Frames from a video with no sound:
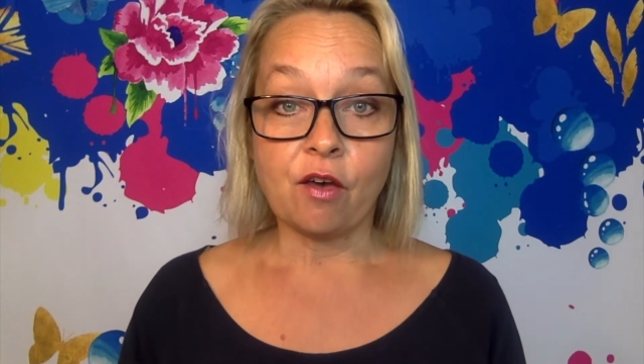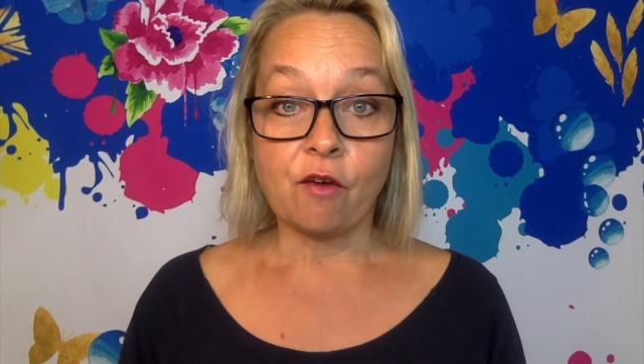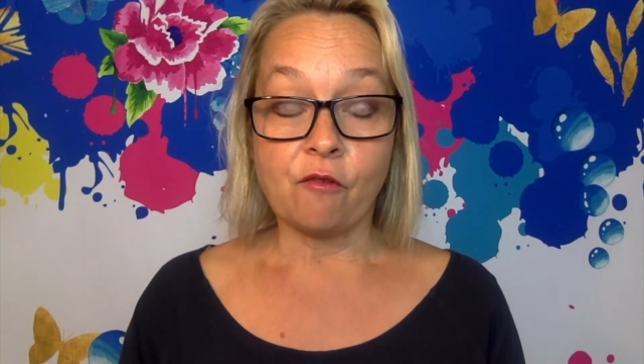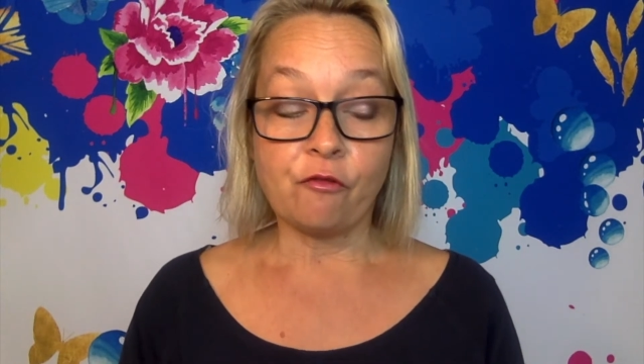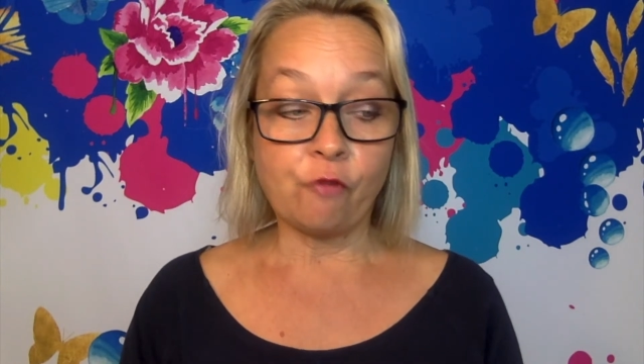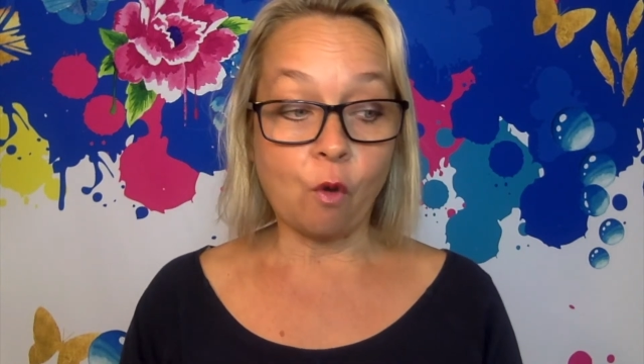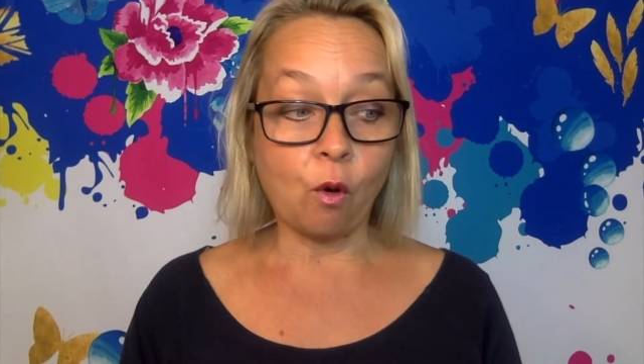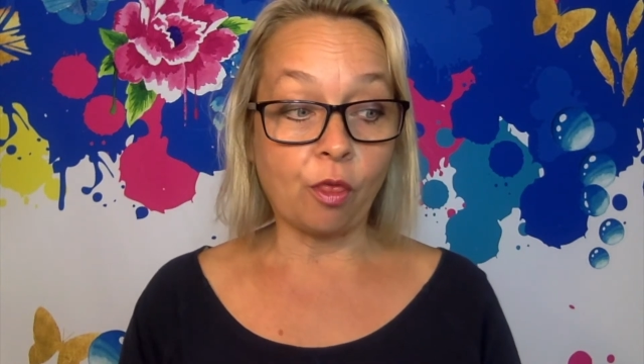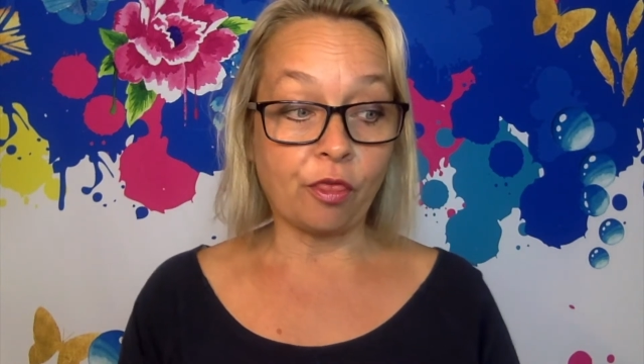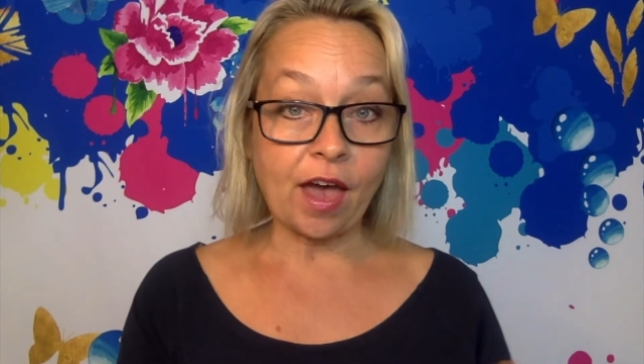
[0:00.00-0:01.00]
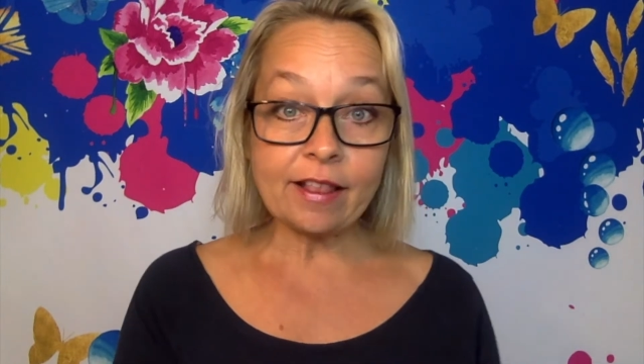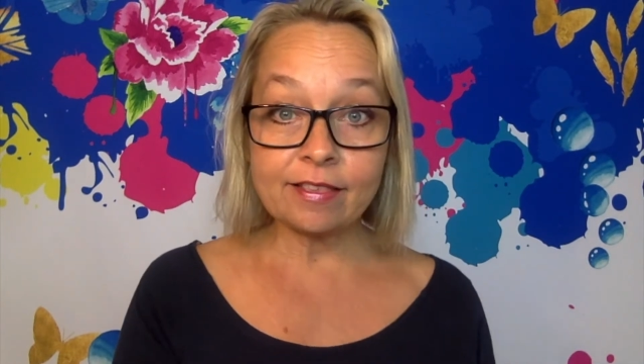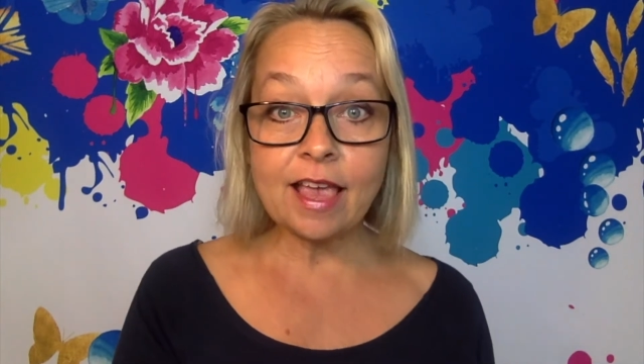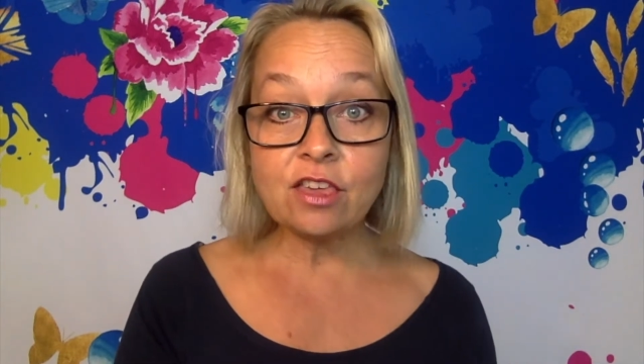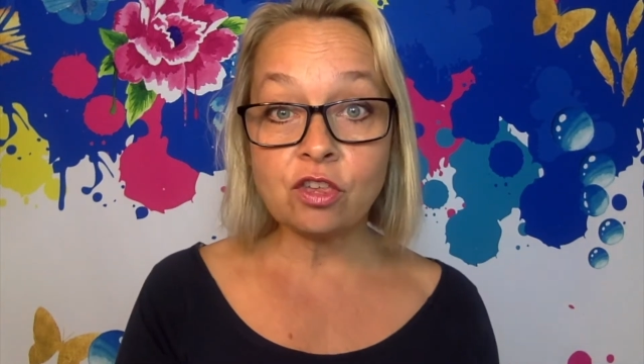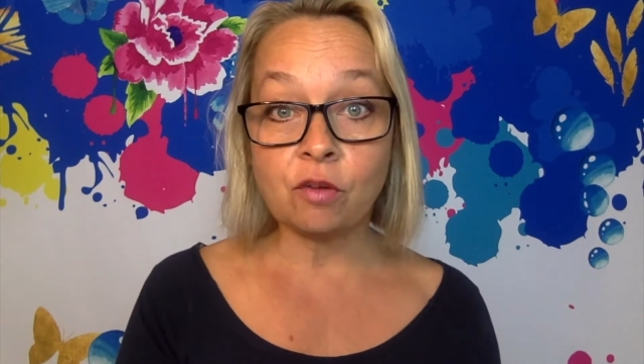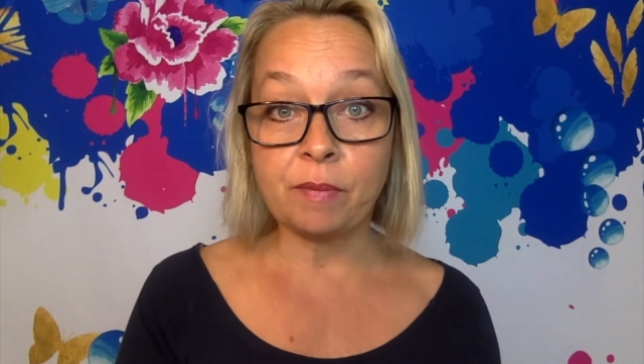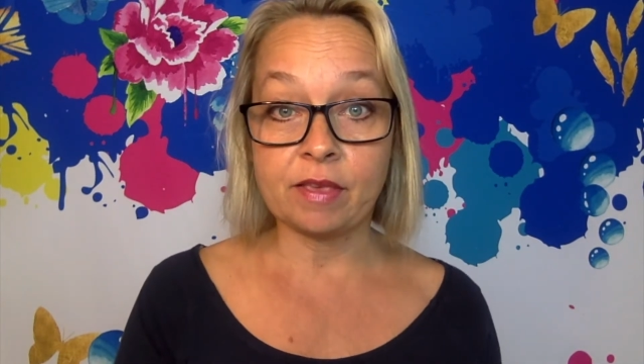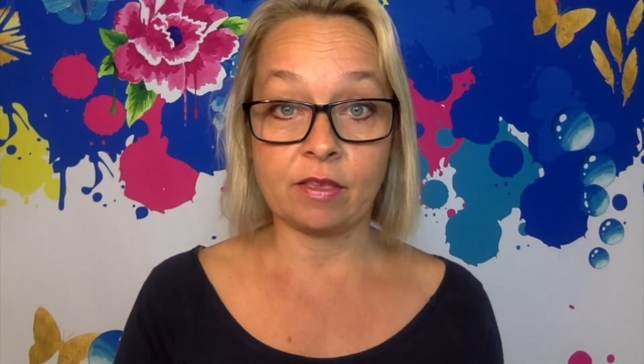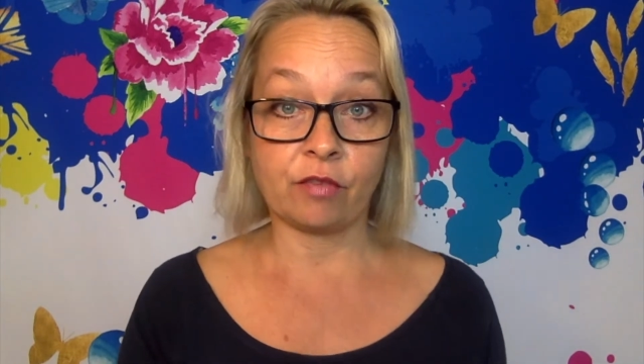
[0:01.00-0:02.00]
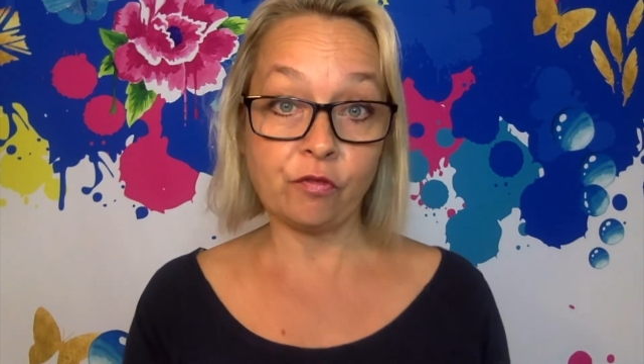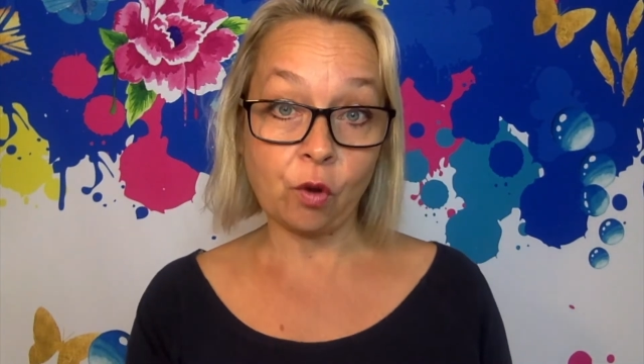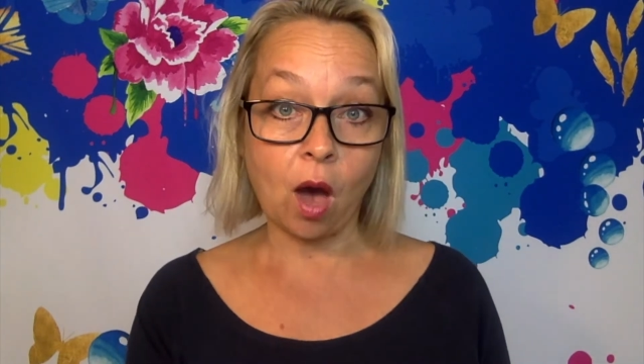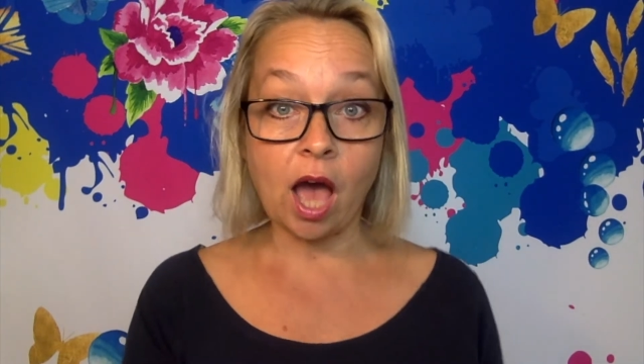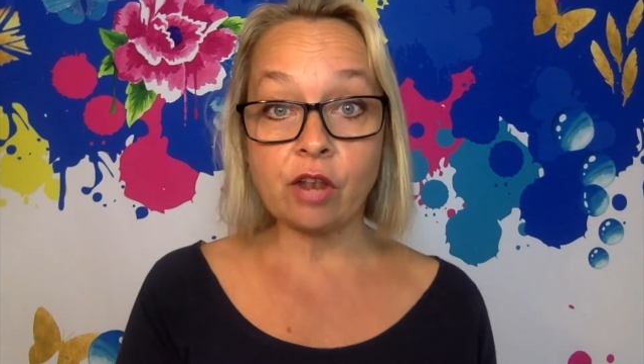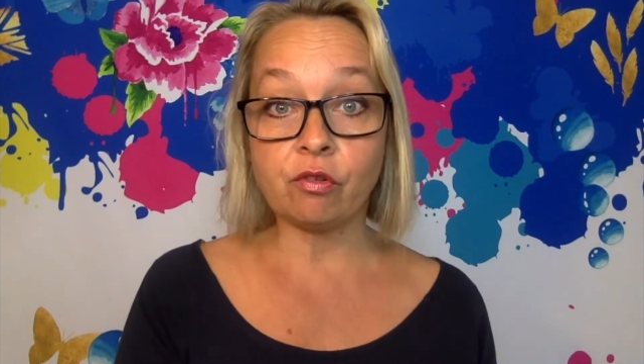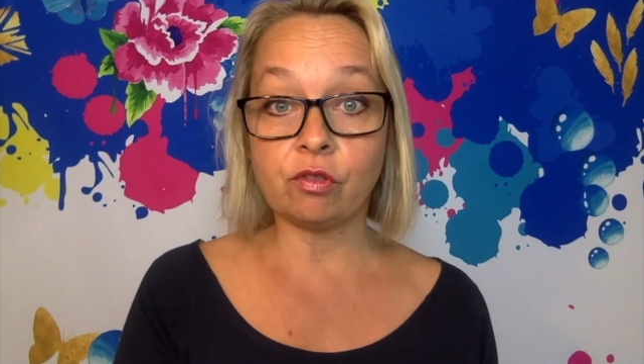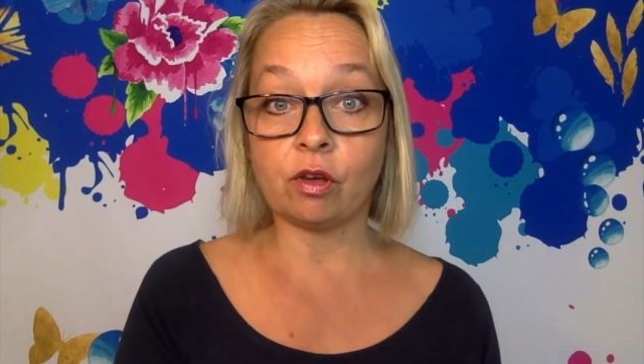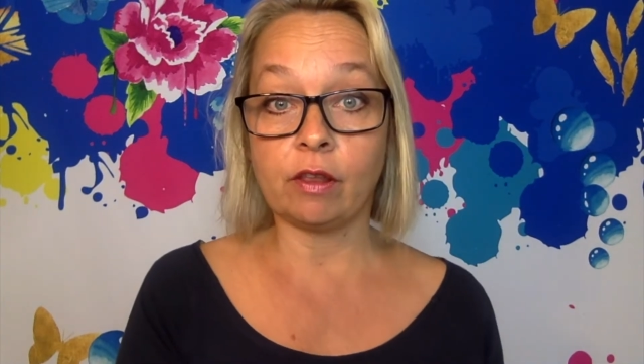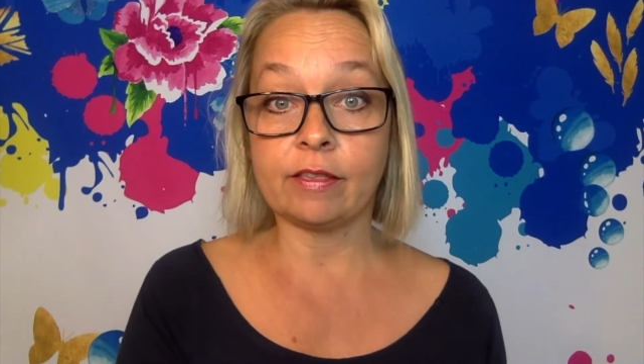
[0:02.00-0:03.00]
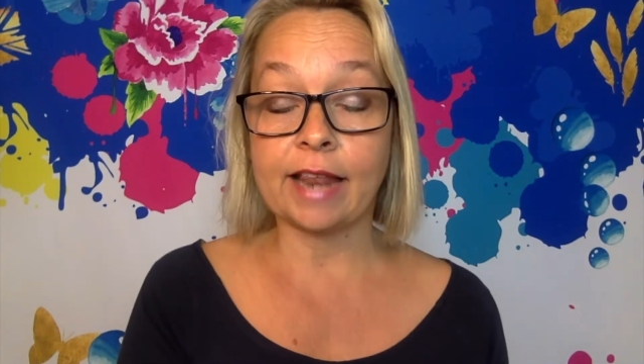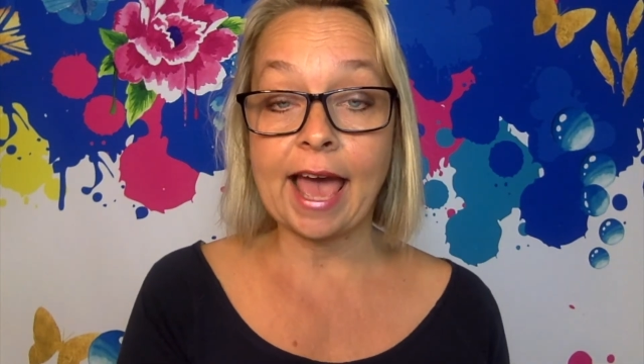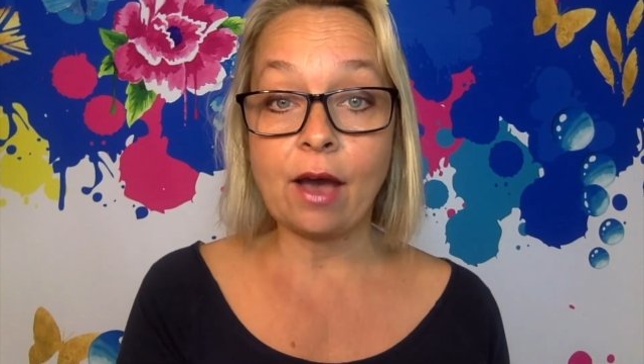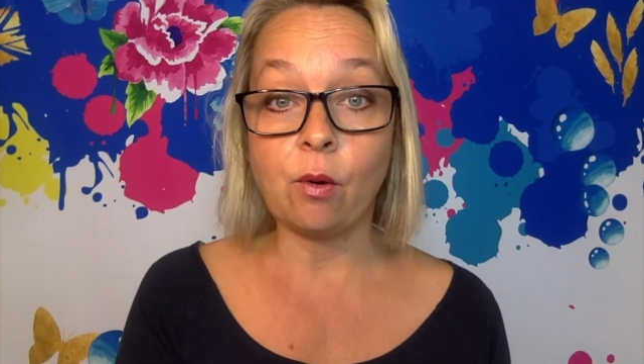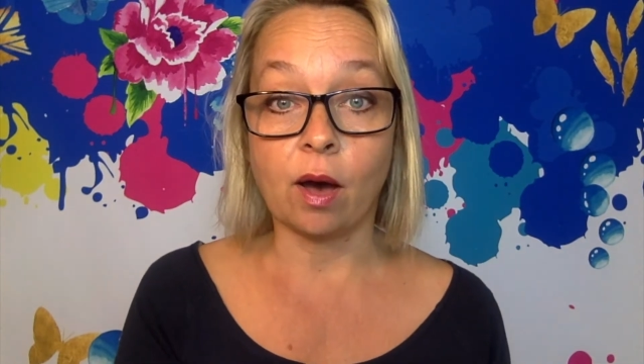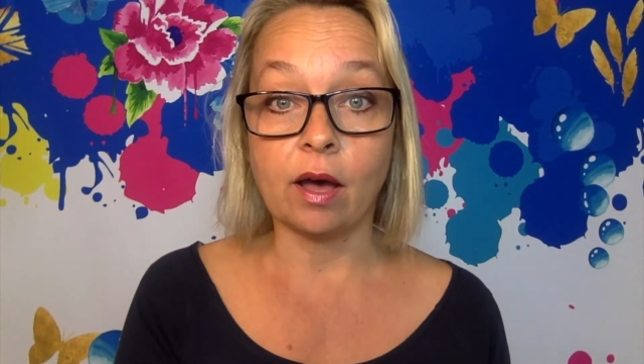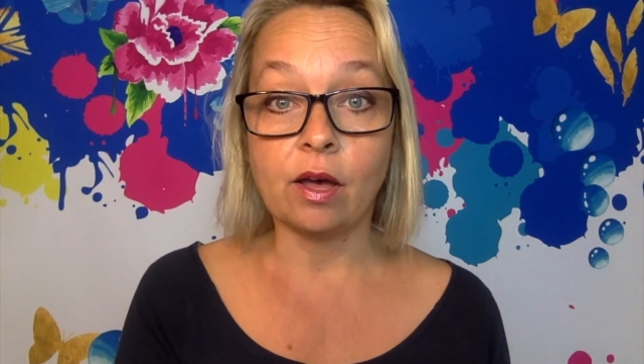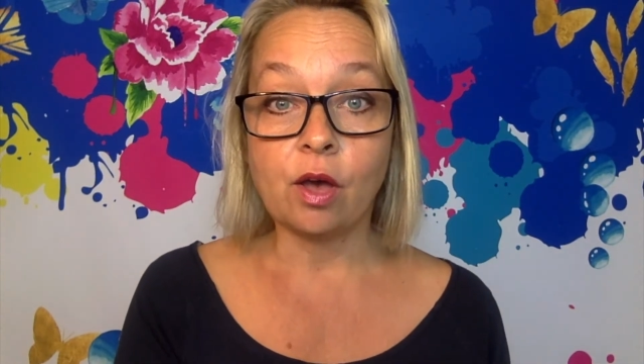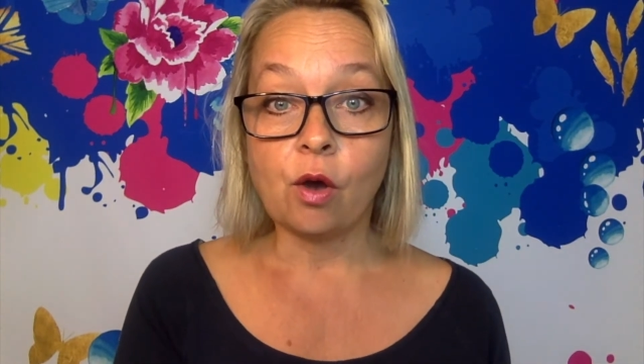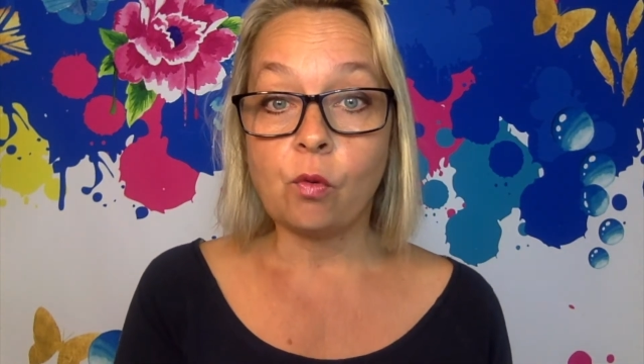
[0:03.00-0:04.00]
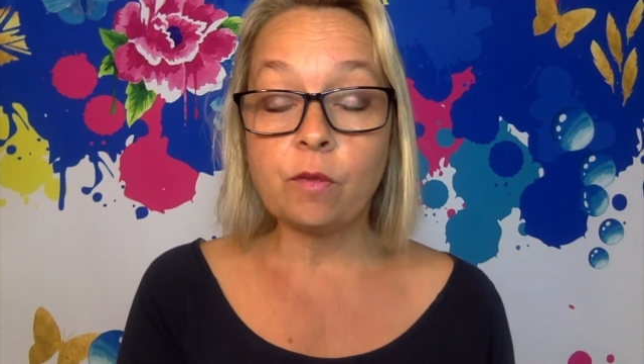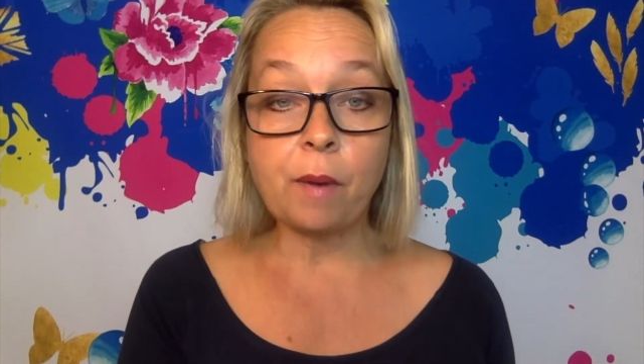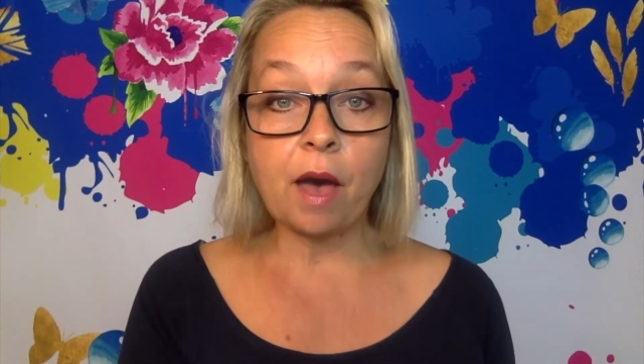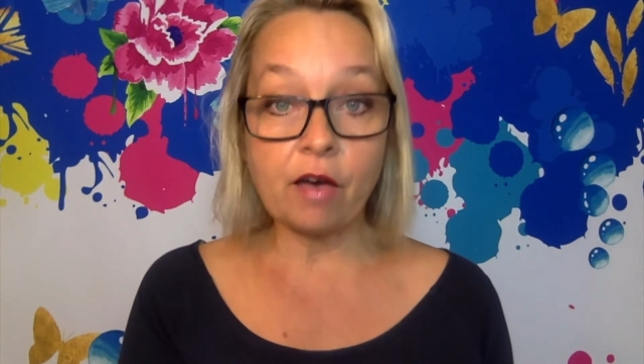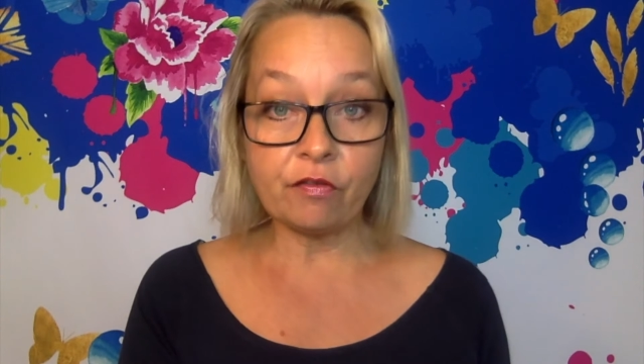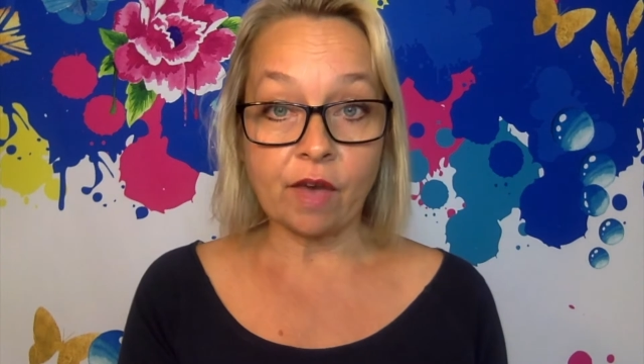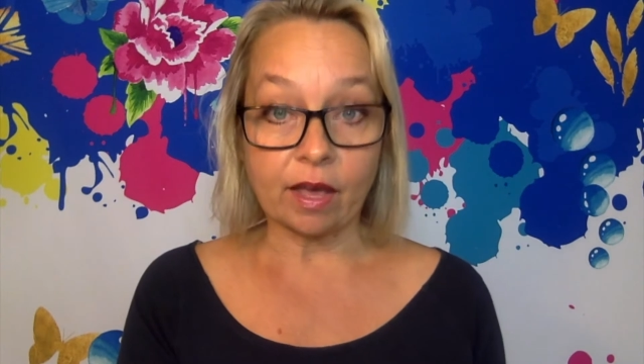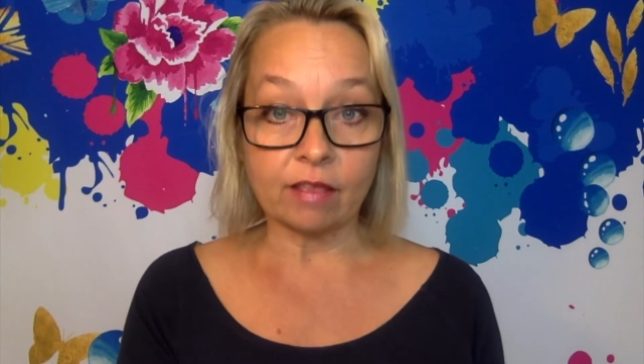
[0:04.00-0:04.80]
for that stage in your business, for your $100 an hour, was perfect.